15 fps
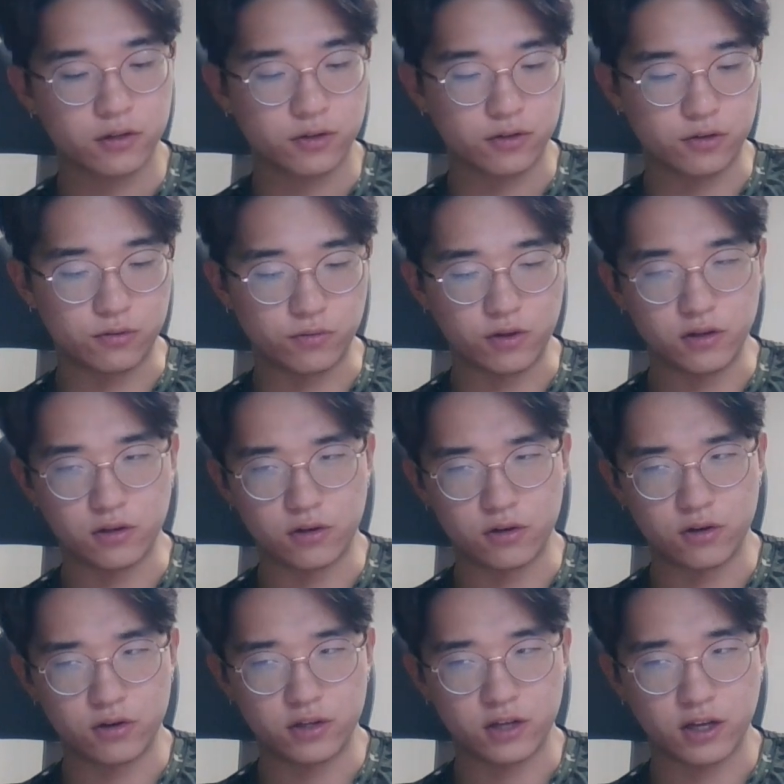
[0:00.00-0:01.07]
So we
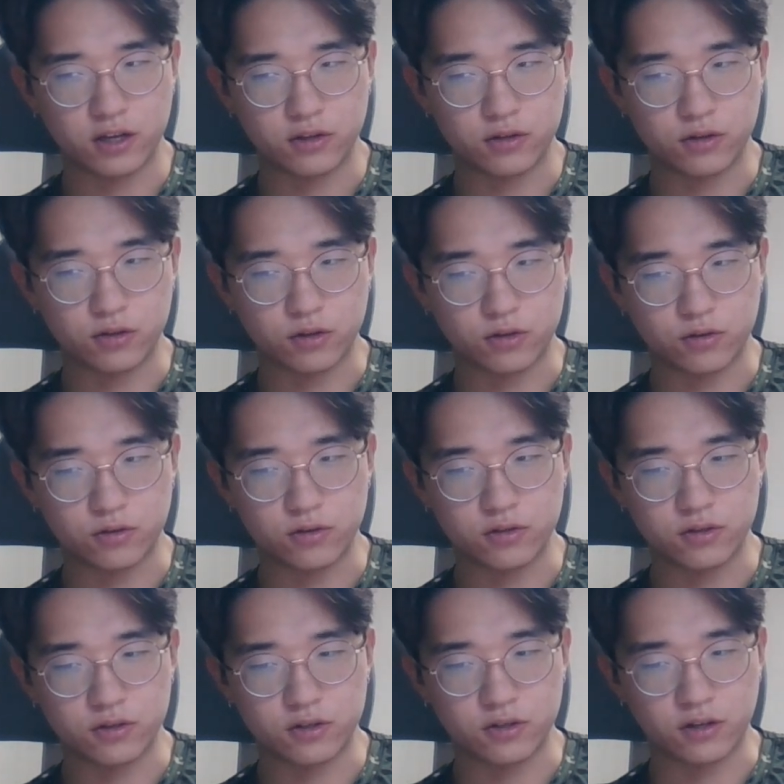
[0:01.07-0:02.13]
learned that the
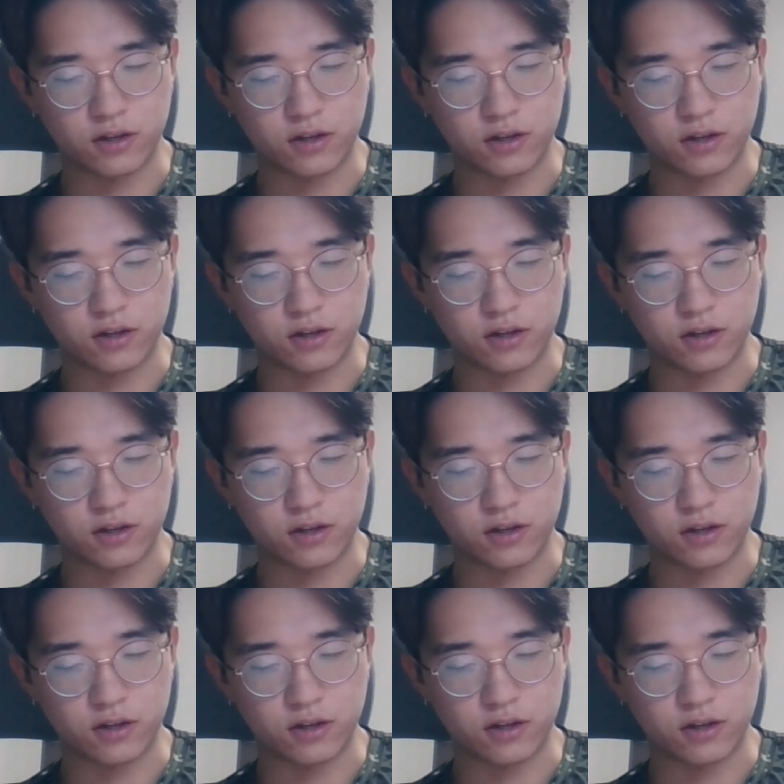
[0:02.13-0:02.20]
current